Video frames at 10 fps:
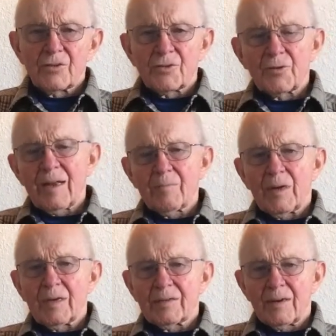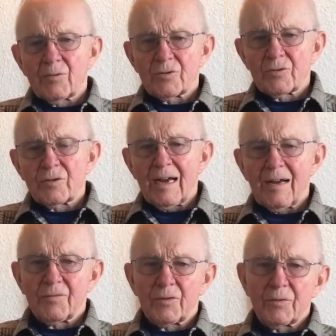So that meant I was going to
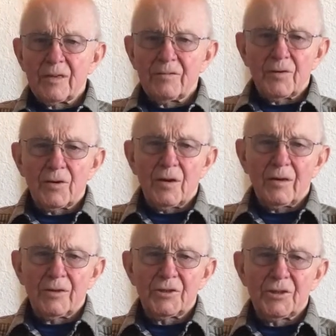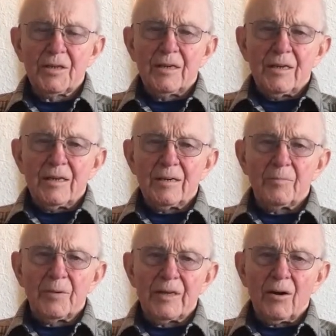have to leave college and
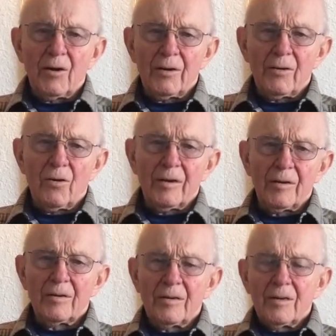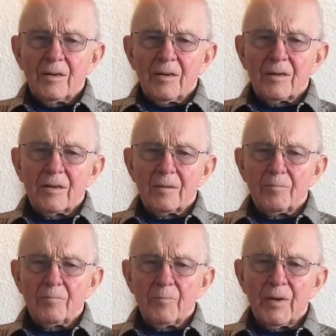be out on
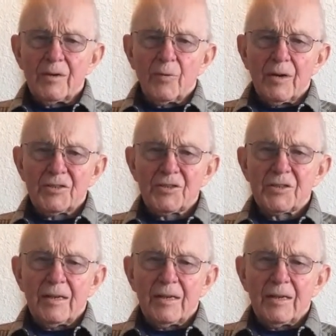bed rest